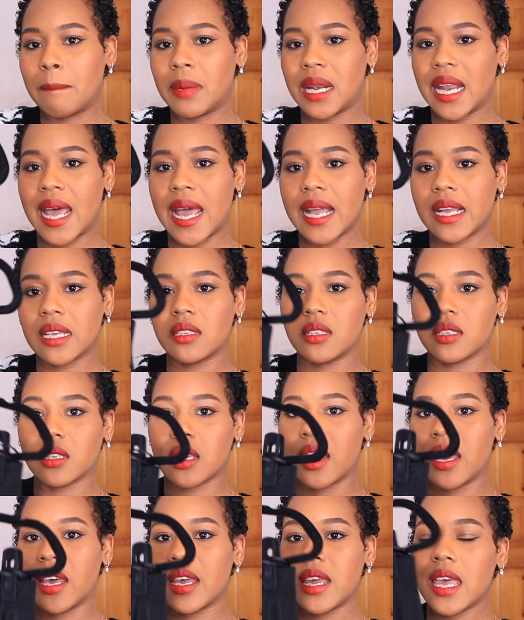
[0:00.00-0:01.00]
black
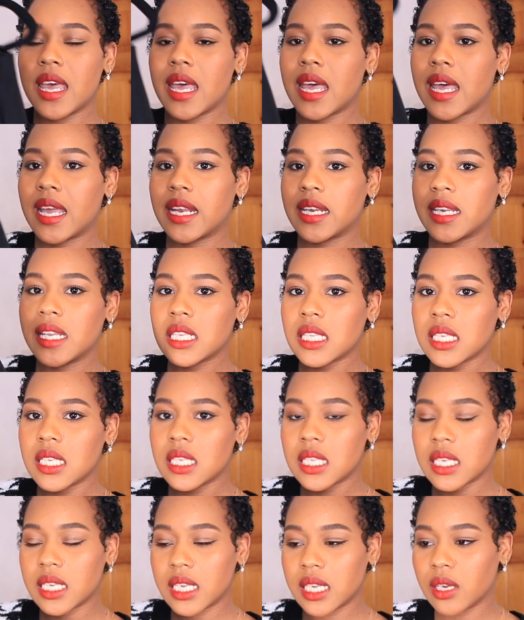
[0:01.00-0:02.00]
skirt, and this
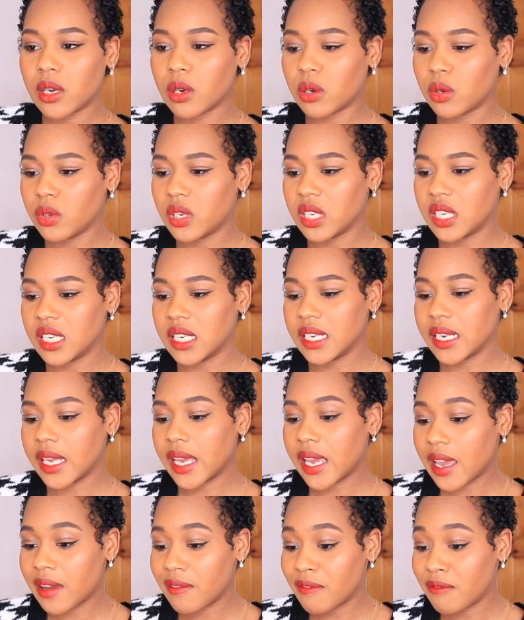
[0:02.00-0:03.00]
is included in
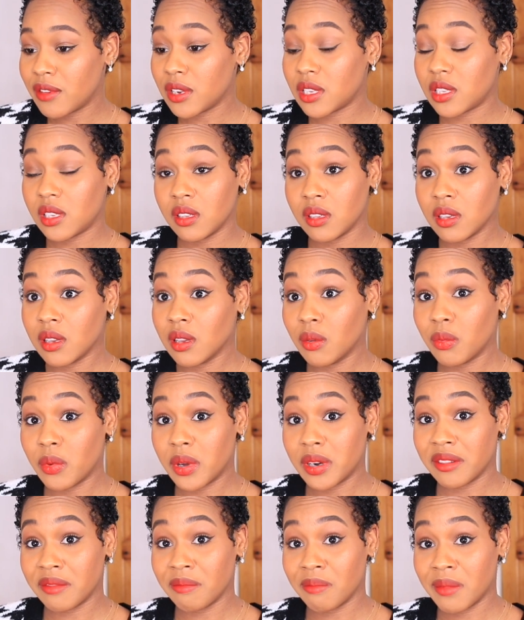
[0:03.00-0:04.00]
every single
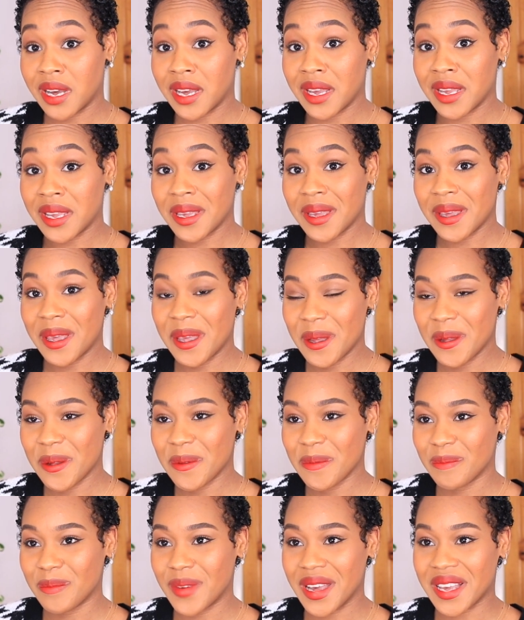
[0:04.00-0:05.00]
one of my
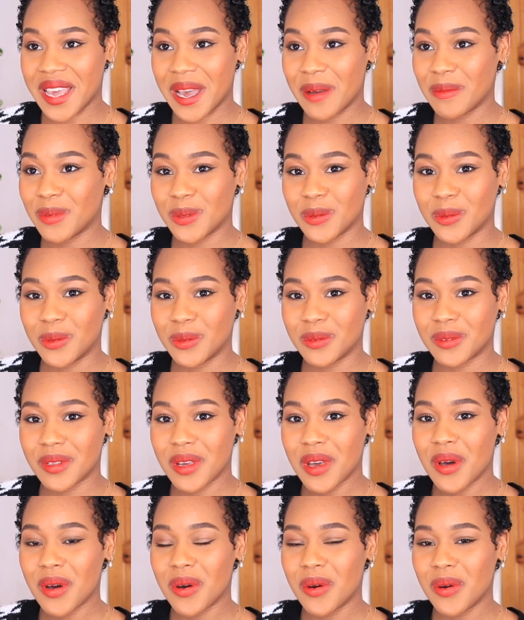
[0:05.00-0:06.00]
my capsules
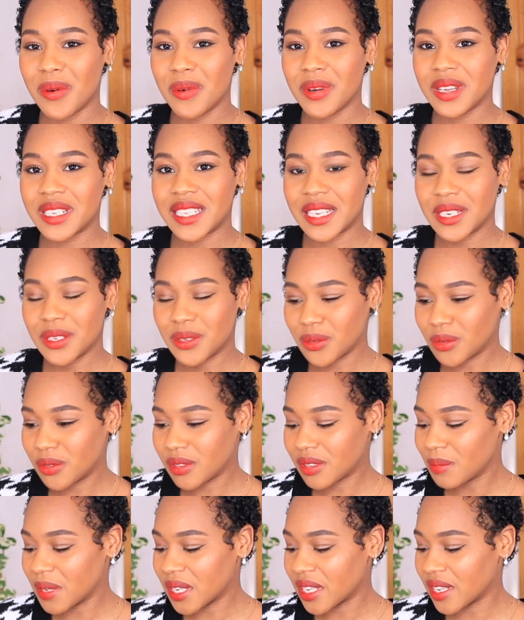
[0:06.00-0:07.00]
or
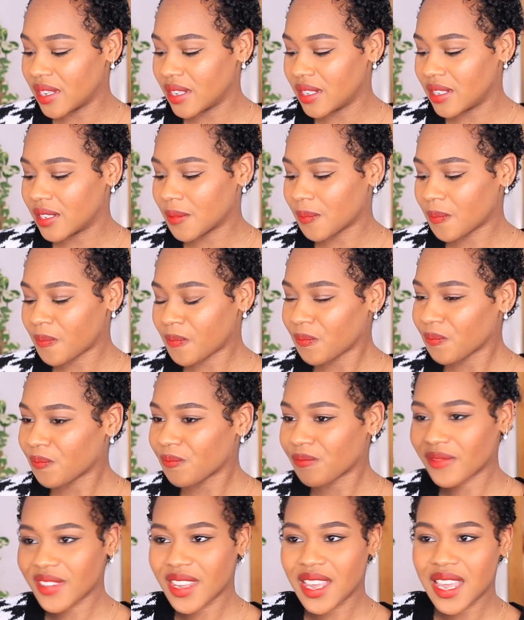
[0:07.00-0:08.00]
essentials, because
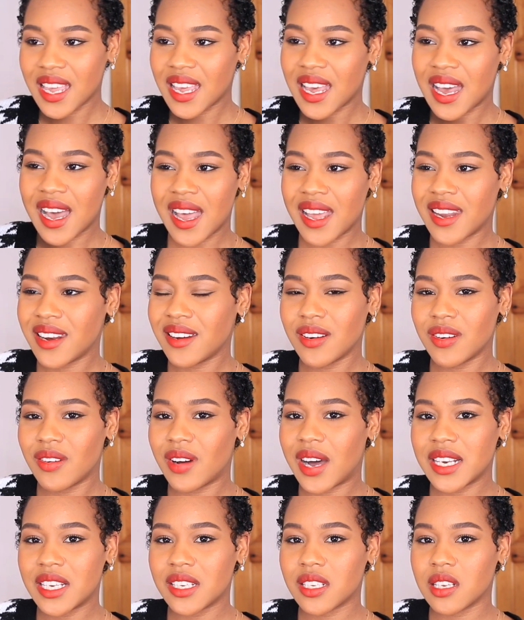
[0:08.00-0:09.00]
I don't know,
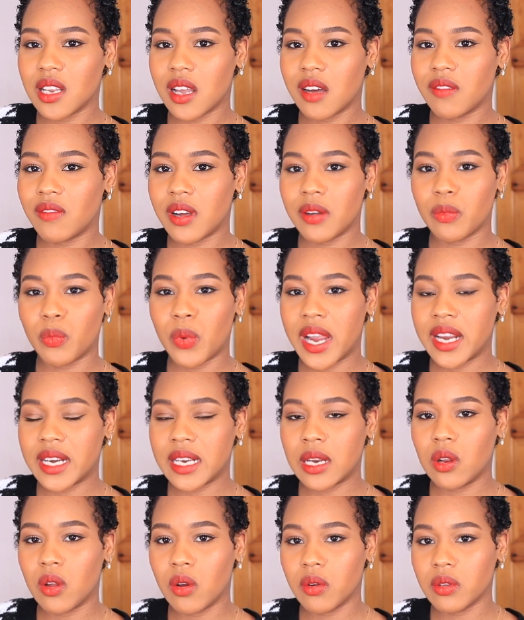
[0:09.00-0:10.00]
I just love wearing
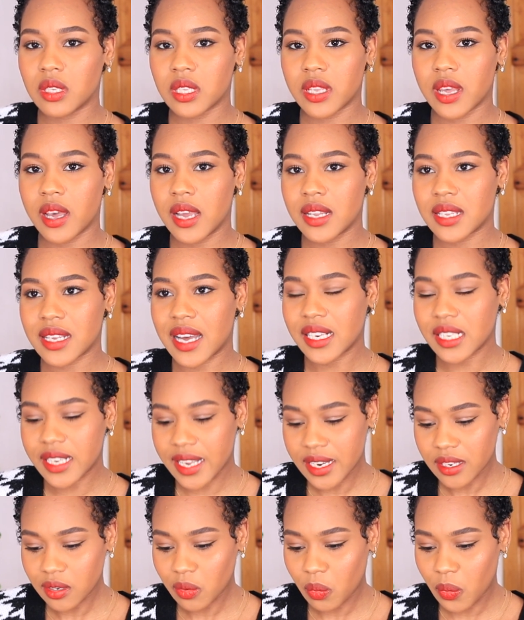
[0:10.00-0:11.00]
a long skirts. I
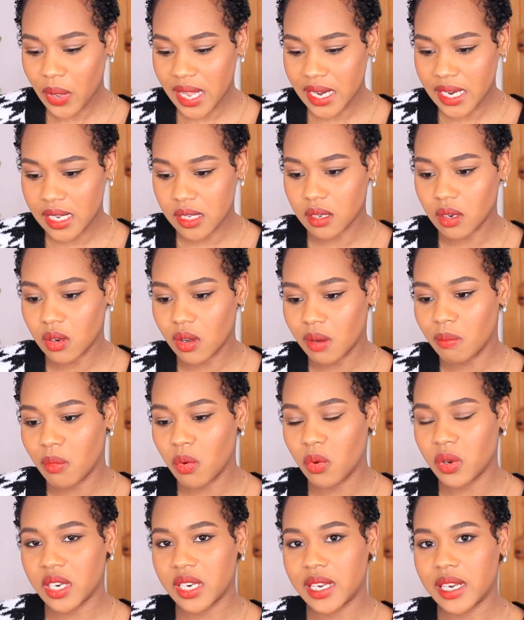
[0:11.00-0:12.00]
tend to wear these a lot
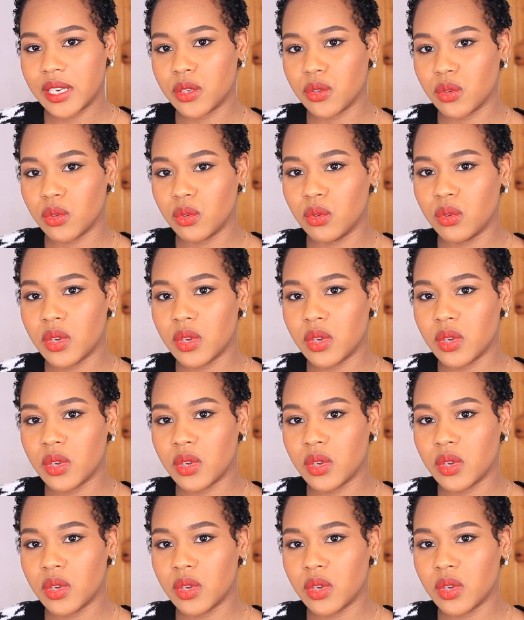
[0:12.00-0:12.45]
more than I do